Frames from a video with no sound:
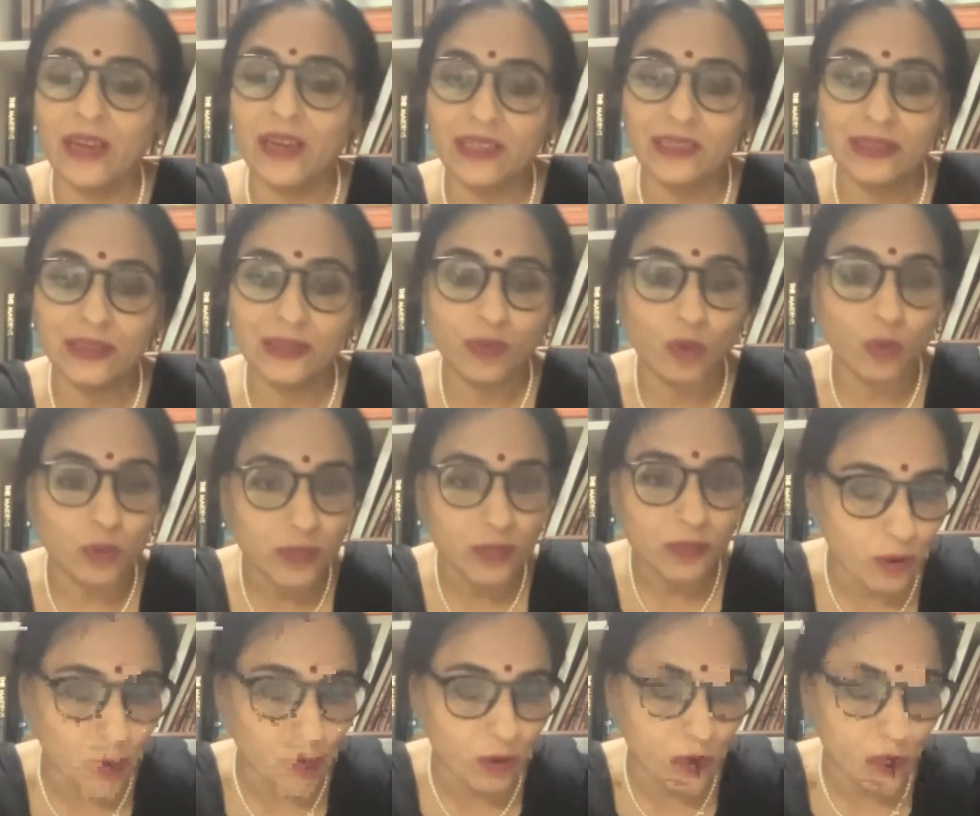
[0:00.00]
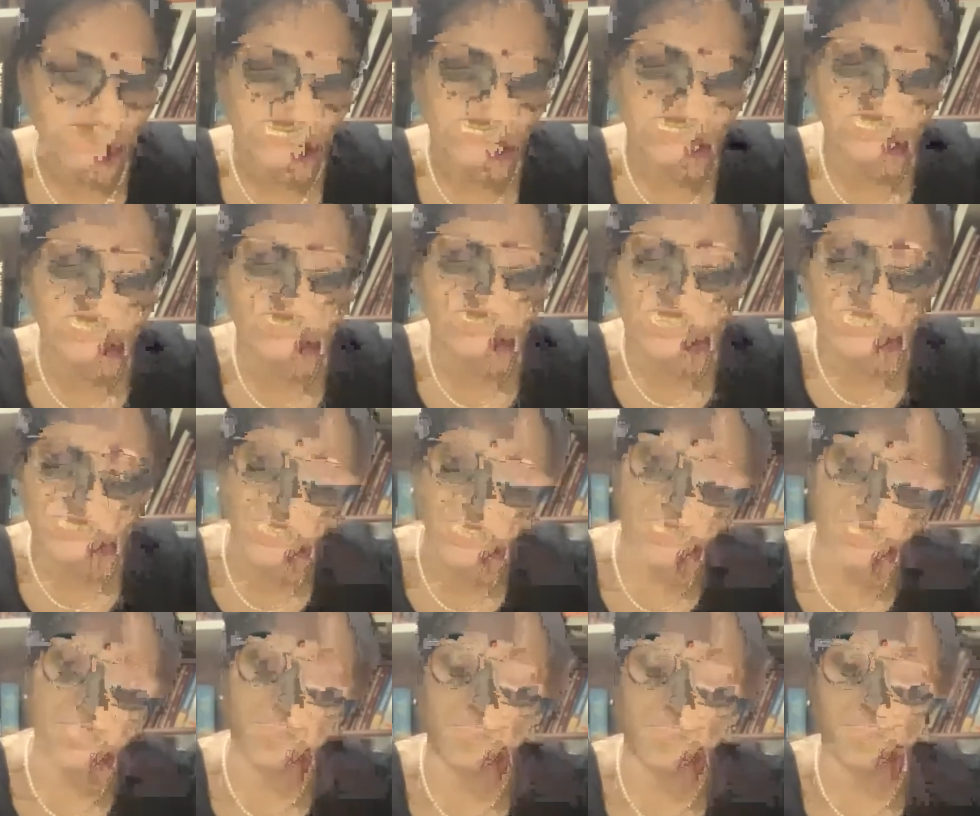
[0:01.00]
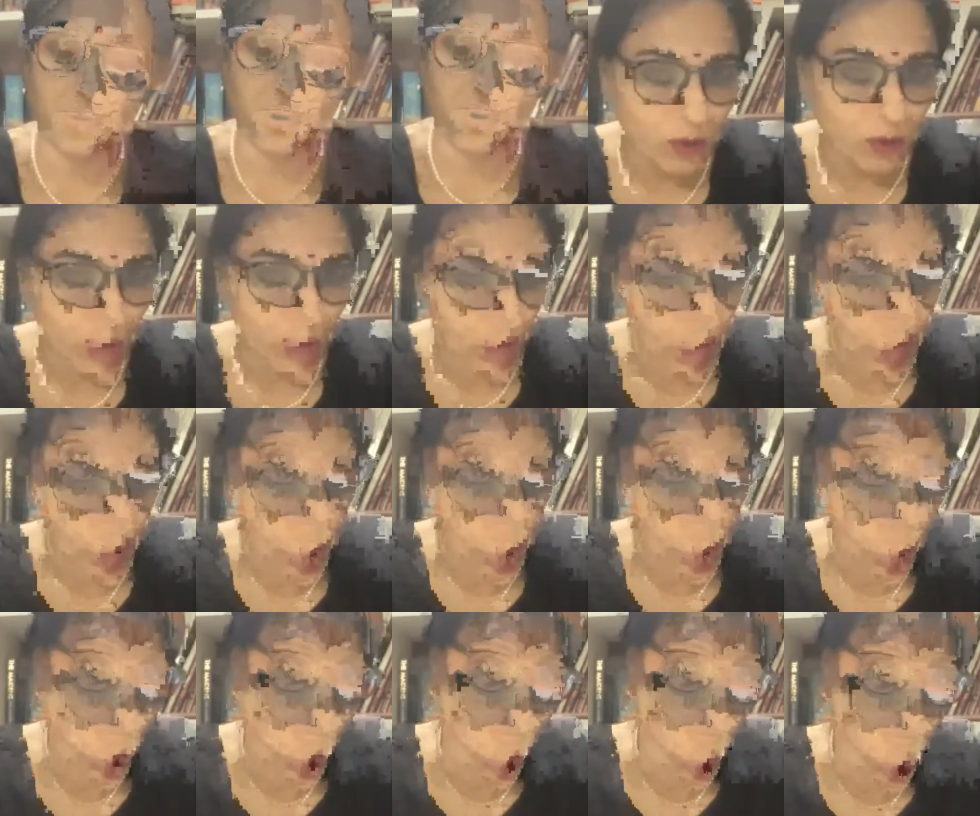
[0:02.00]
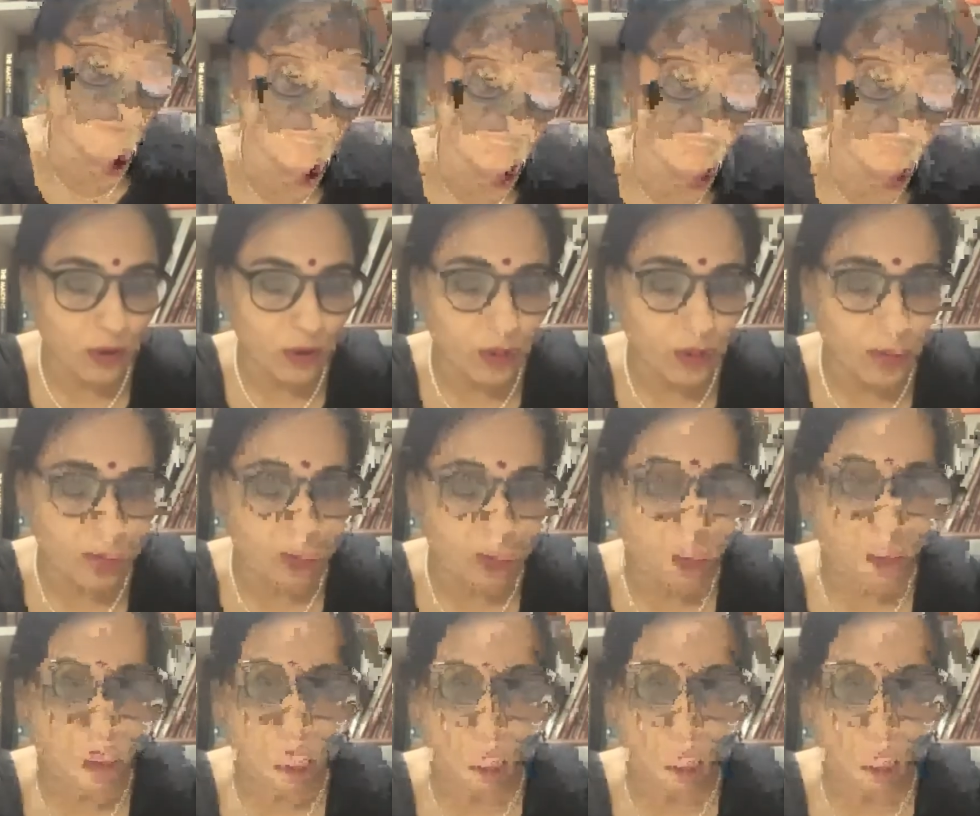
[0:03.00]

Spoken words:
wrote about men and then they brought women into the mainstream.